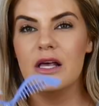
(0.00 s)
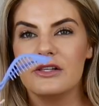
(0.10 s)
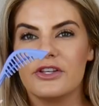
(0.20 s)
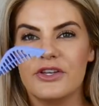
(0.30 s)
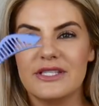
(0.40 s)

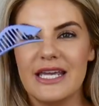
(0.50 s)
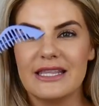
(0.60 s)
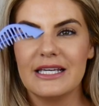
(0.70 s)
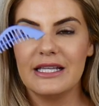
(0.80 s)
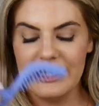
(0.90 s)
So you
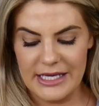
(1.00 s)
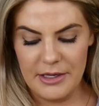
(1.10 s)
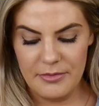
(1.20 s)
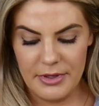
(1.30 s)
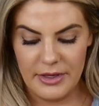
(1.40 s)
take the
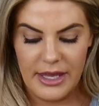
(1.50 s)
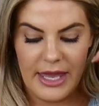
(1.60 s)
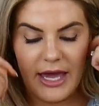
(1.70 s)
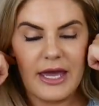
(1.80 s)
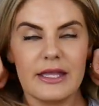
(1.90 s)
clip,
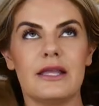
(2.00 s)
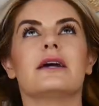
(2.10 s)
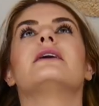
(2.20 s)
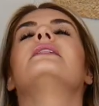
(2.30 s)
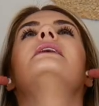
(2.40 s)
and
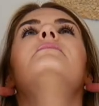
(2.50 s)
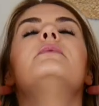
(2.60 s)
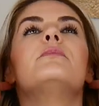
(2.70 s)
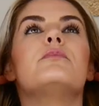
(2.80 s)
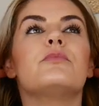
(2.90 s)
clip,
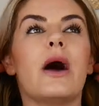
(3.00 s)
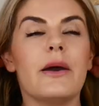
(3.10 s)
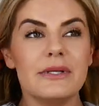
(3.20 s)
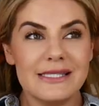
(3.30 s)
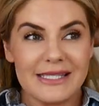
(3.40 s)

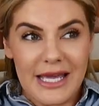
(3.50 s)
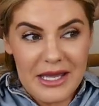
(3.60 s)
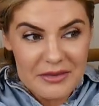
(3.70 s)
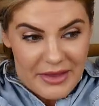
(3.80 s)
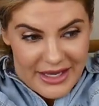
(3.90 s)
I would
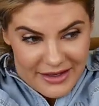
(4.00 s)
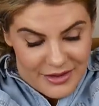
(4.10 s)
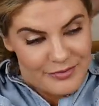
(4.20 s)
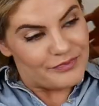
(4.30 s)
say like